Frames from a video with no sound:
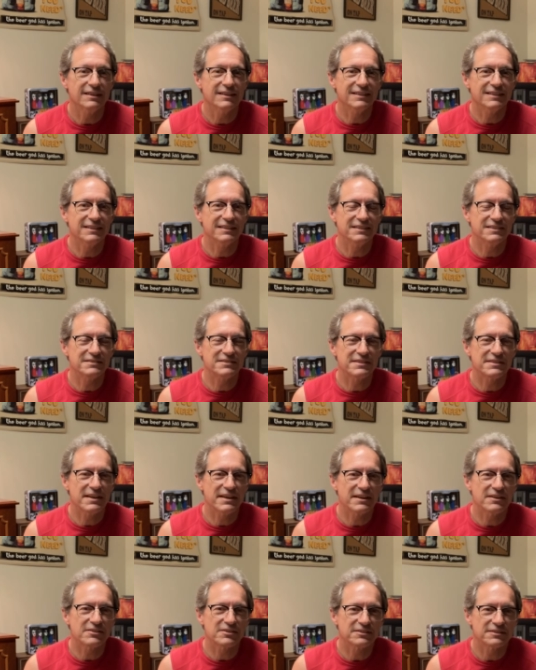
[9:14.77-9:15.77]
it is
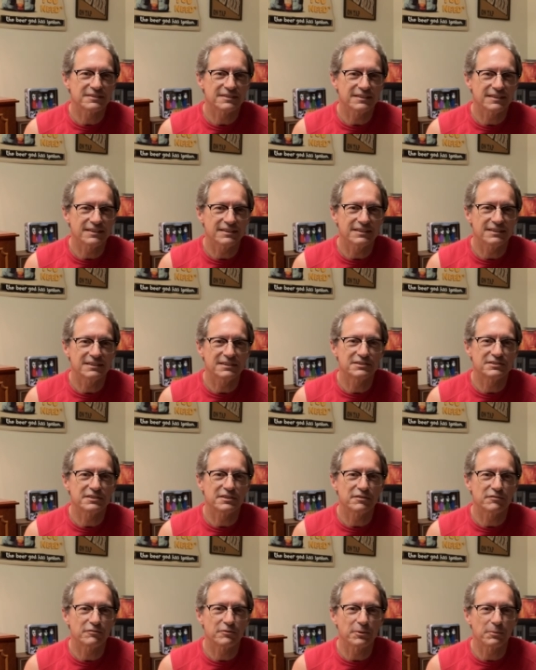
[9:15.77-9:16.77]
there. It is
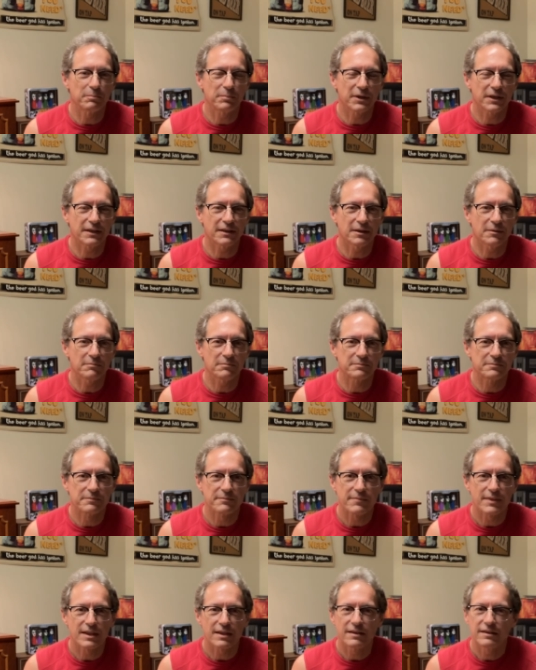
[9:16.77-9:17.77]
there for the pickup.
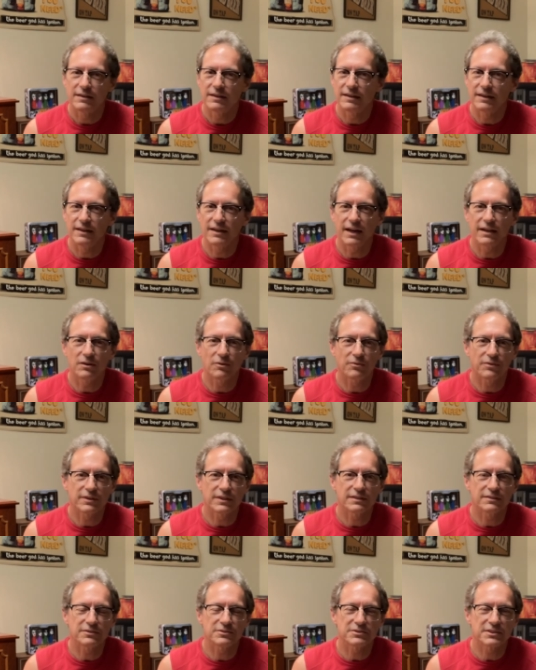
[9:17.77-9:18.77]
I don't
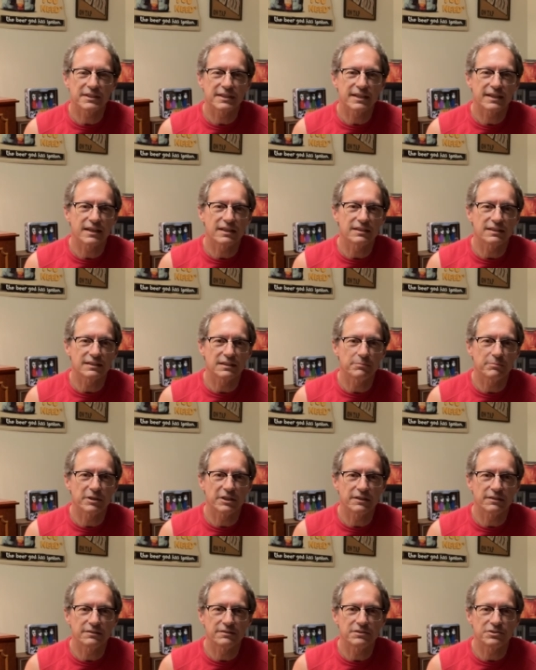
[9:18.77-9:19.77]
think there's any kind of
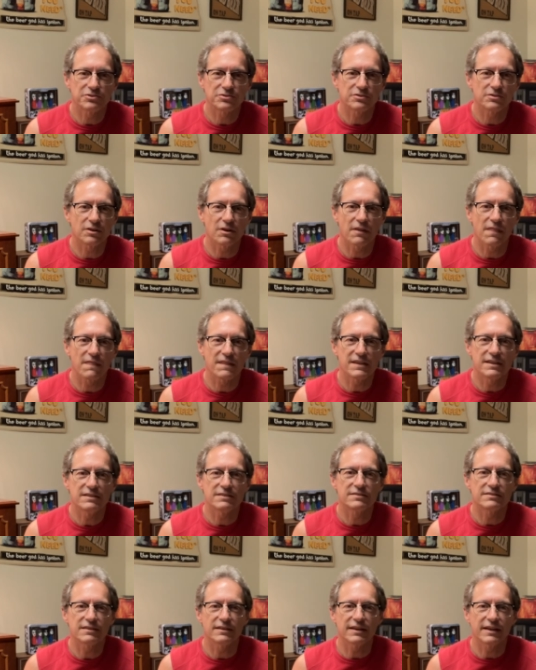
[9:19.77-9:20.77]
limited edition on
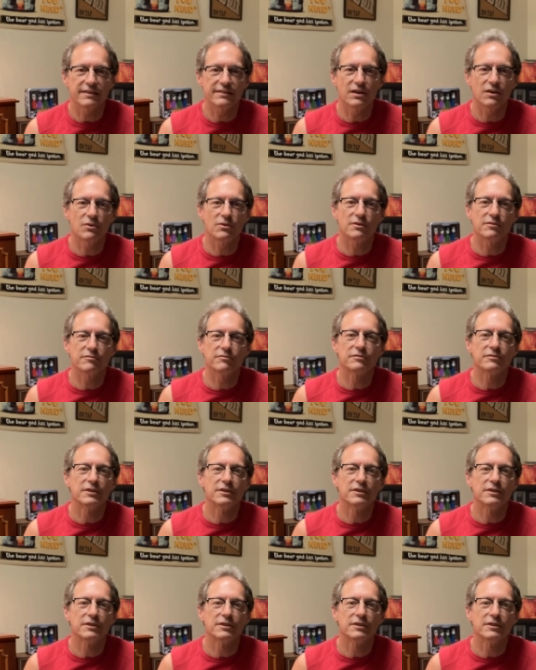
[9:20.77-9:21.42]
these that I know